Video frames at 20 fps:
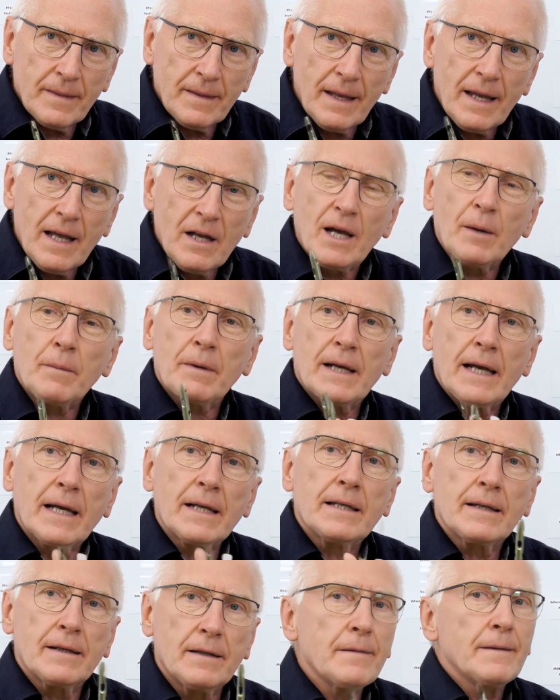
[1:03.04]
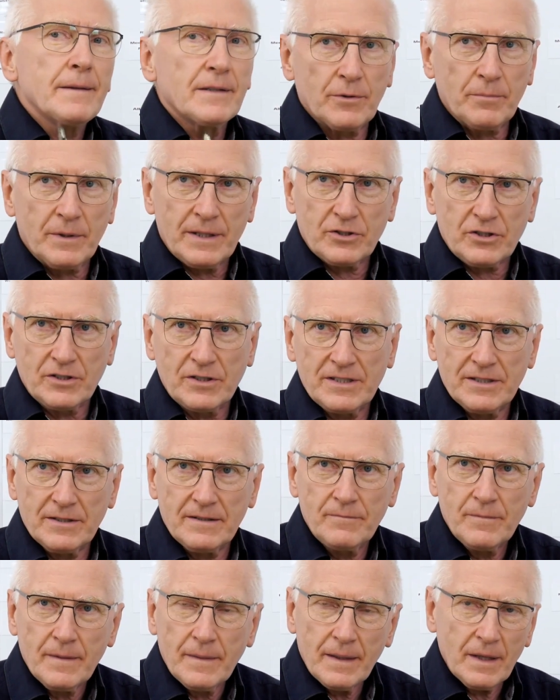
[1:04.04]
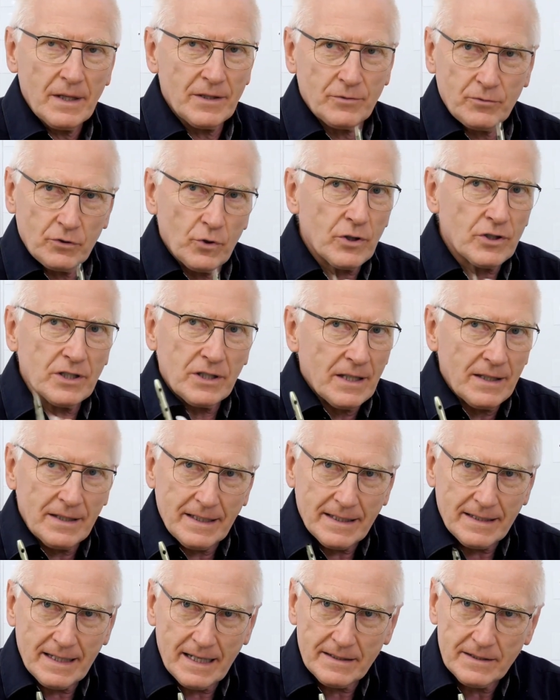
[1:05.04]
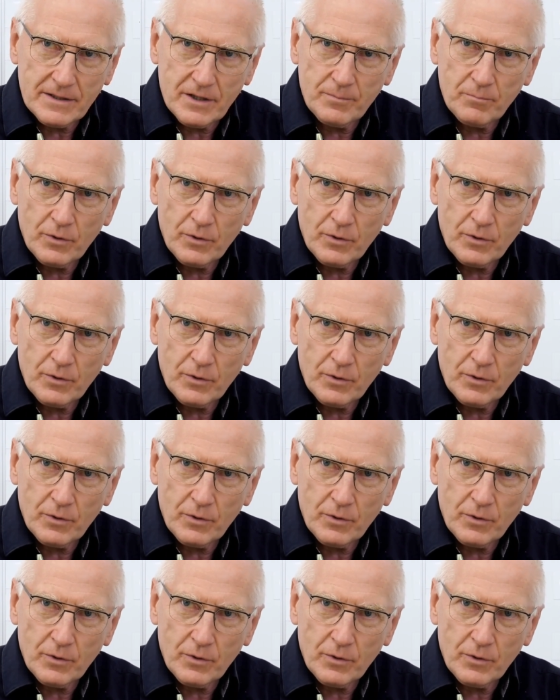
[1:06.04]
Accommodate dimensions. Unfortunately, that's not